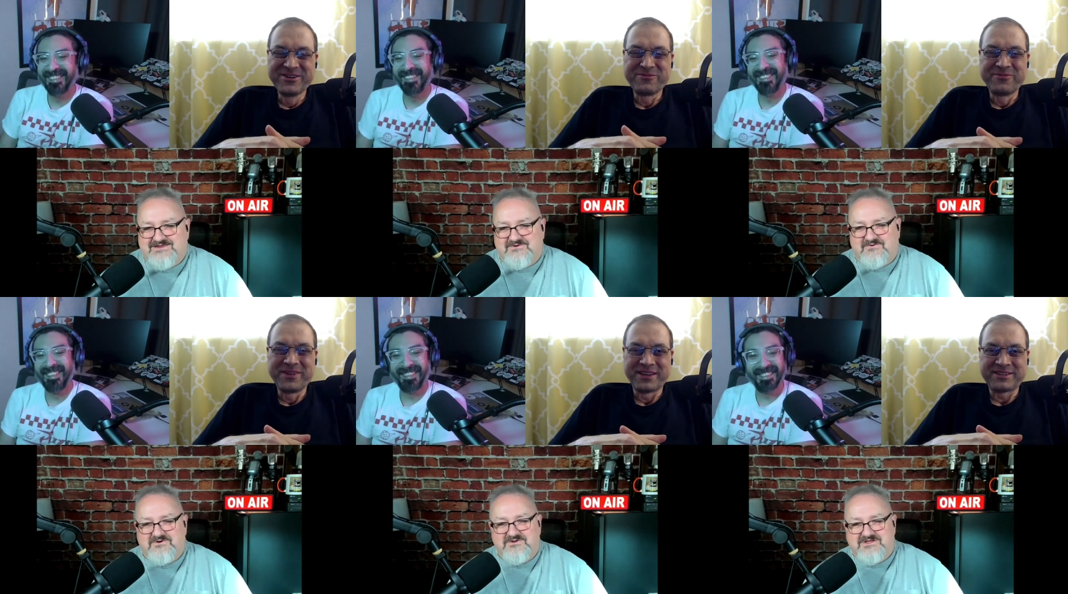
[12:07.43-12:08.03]

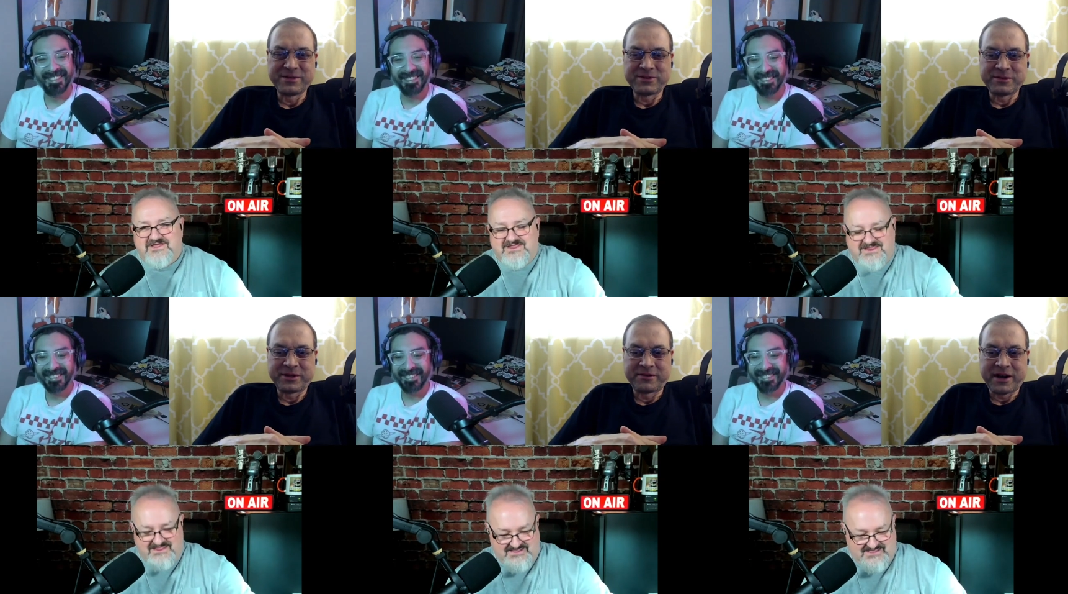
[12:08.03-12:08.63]
Speaker 1: it seems to
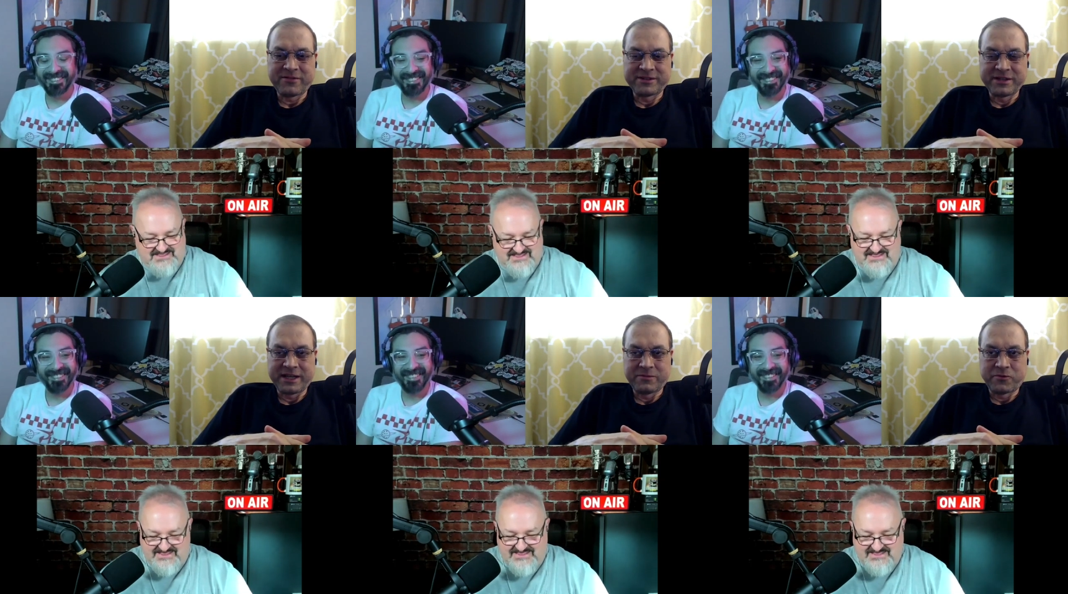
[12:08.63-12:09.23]
be
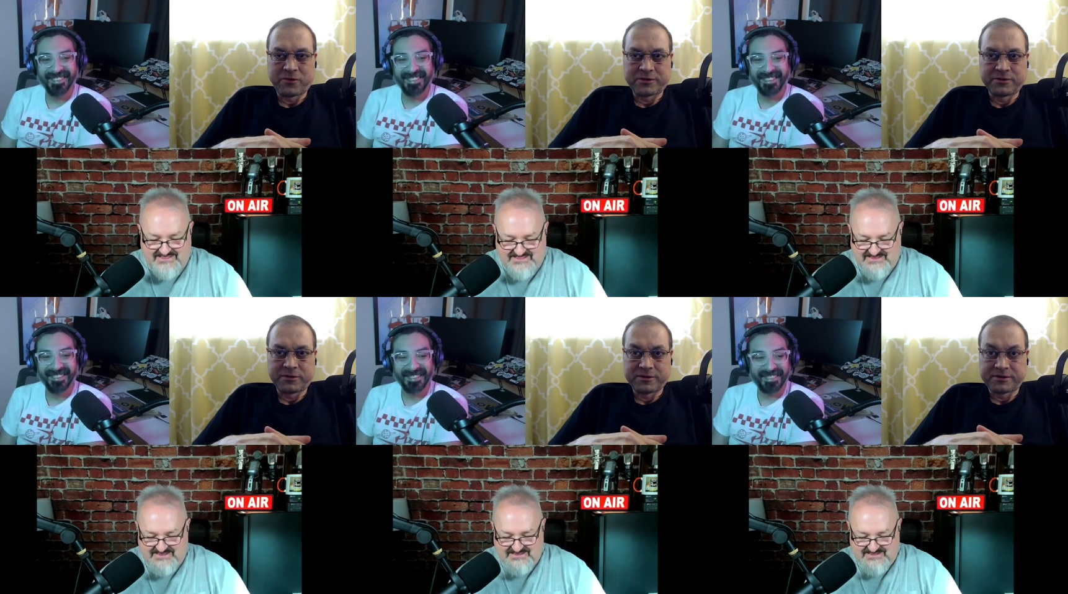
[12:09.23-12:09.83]
gravitating more
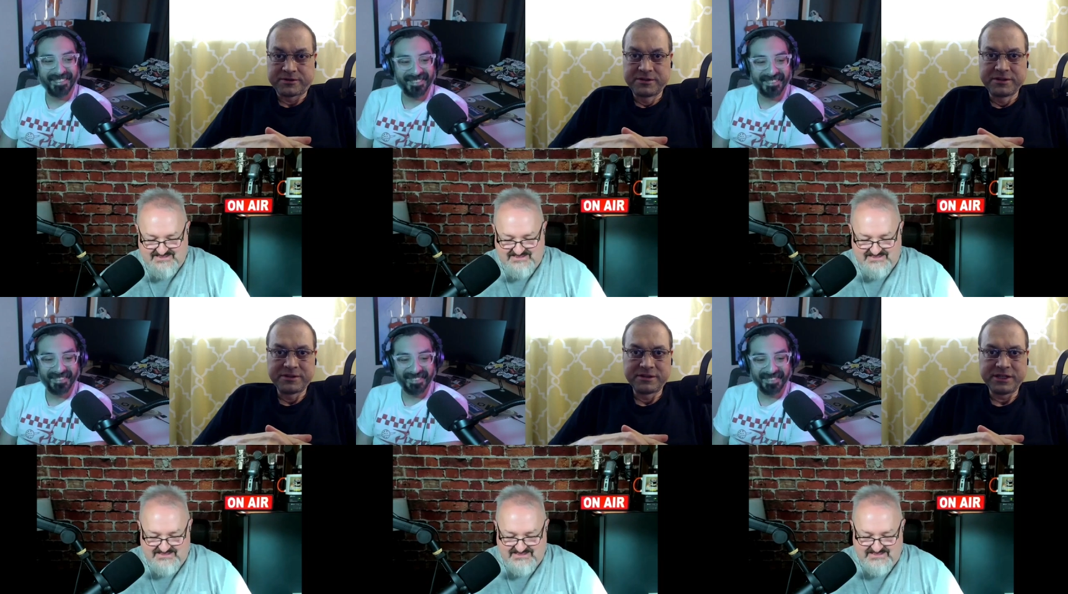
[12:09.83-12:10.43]
towards
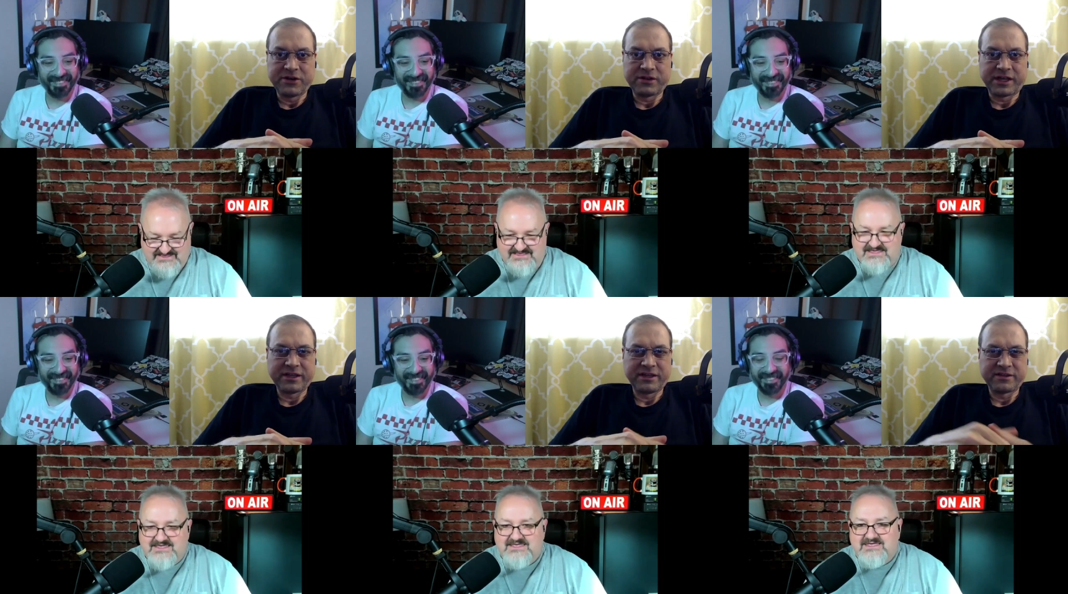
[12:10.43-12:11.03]
you know
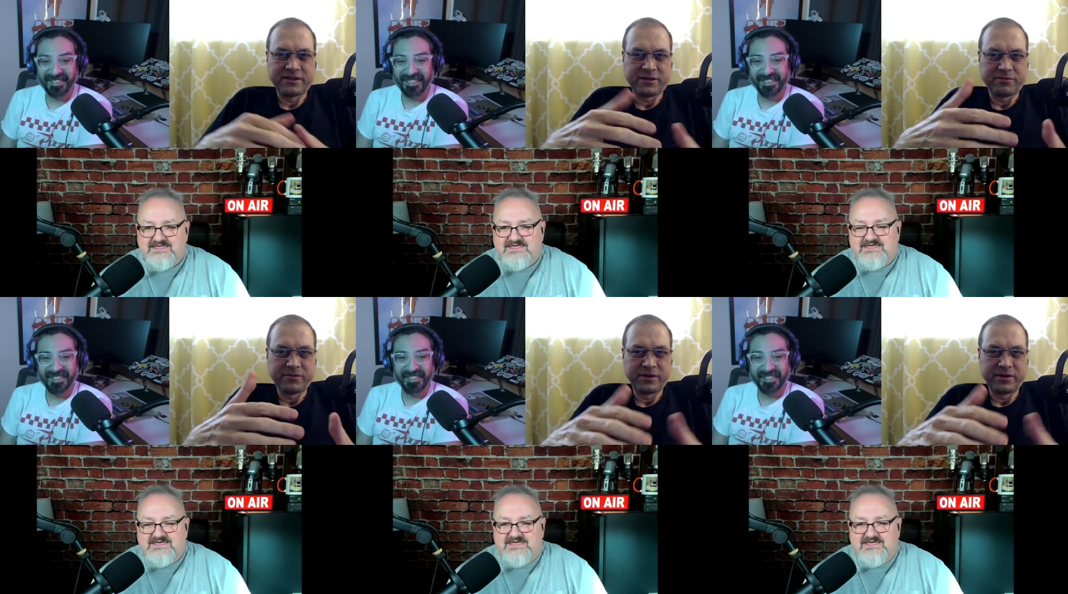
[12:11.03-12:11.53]
like a, a, a